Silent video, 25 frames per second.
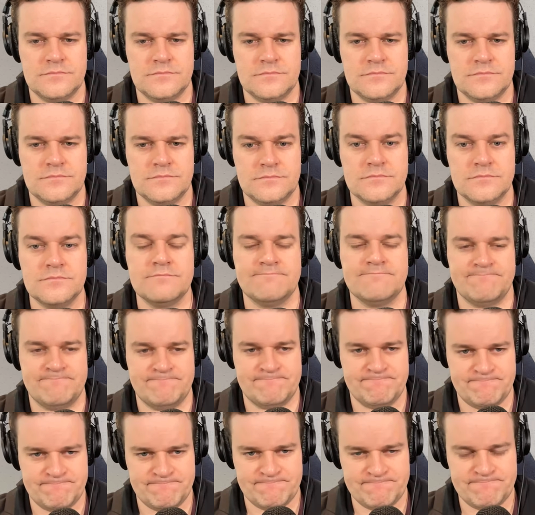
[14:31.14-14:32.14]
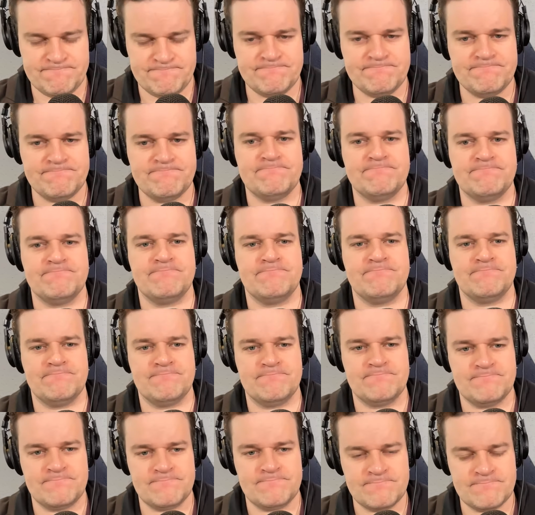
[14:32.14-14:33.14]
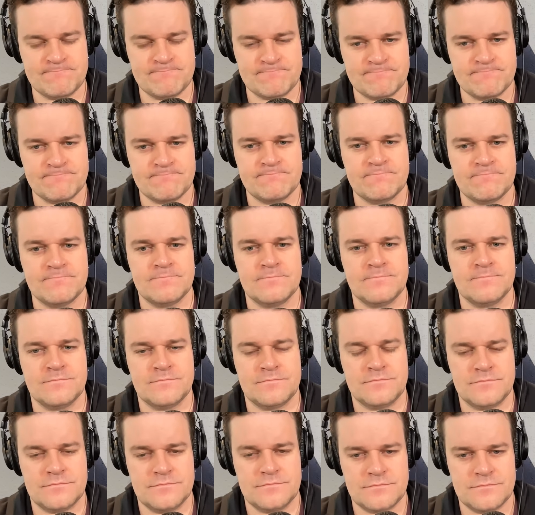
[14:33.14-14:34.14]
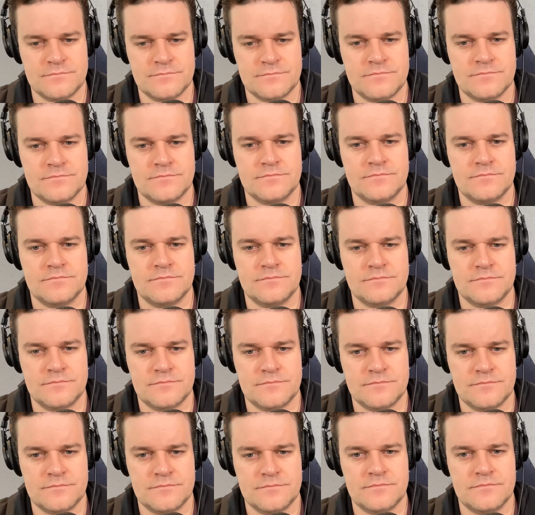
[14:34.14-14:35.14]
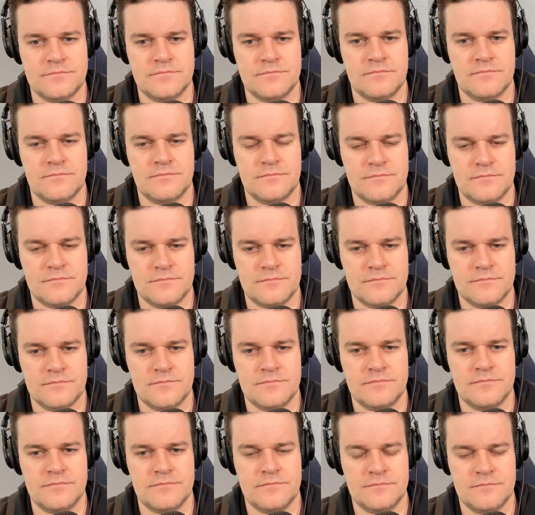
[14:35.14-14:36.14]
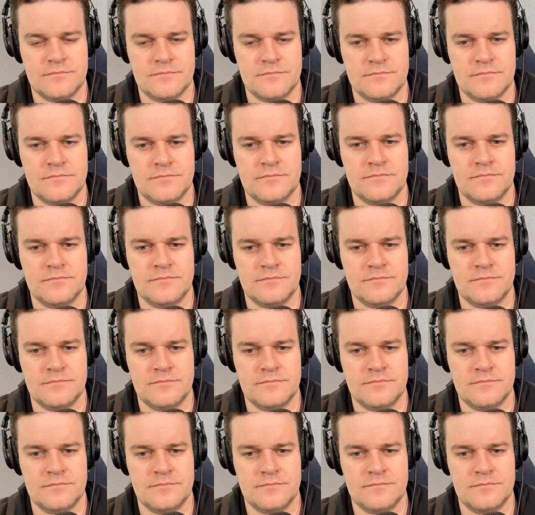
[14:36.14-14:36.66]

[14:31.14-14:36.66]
(silent)